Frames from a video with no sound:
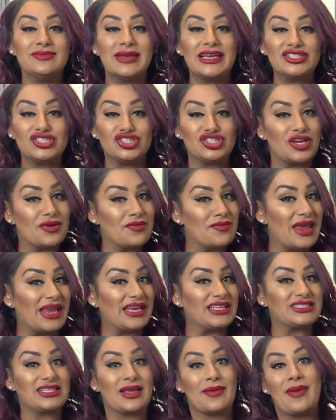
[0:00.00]
mixture
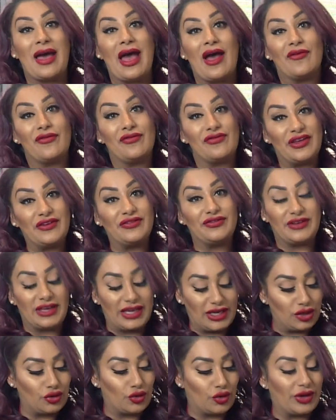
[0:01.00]
makes about
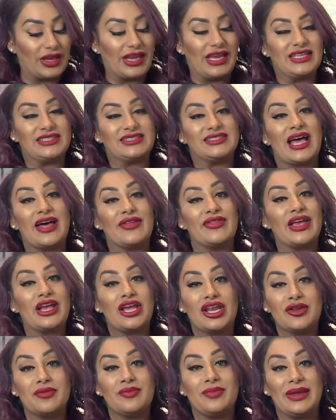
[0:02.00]
15 cookies. Now they're
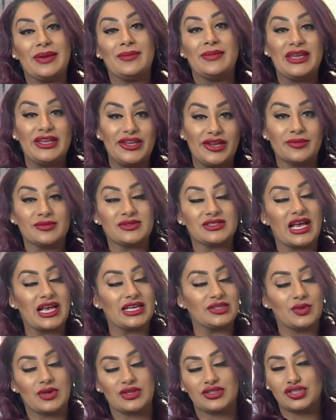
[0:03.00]
going to be
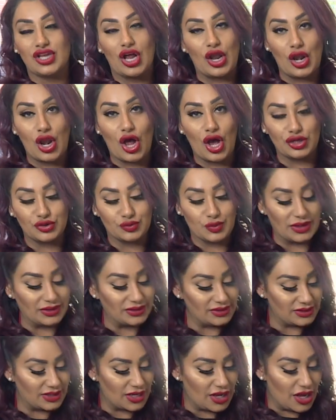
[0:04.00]
medium-sized ones, not large
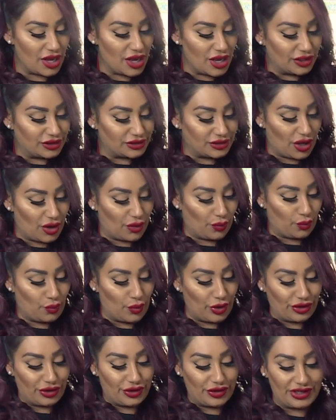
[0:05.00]
ones. So
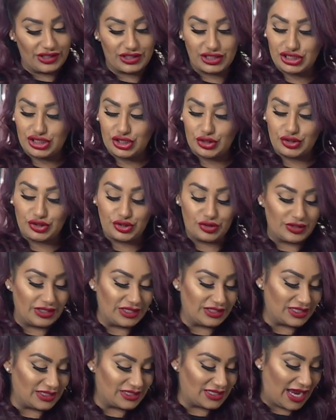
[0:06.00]
what you need to do is you
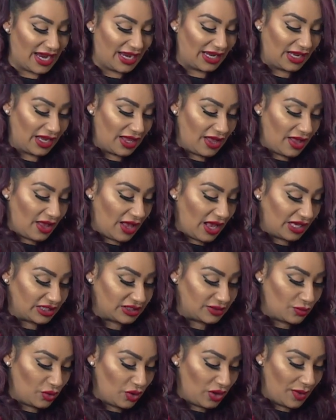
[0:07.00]
need to take a
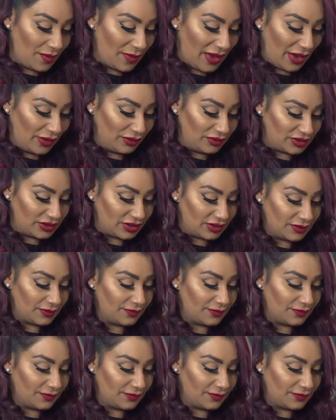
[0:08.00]
small amount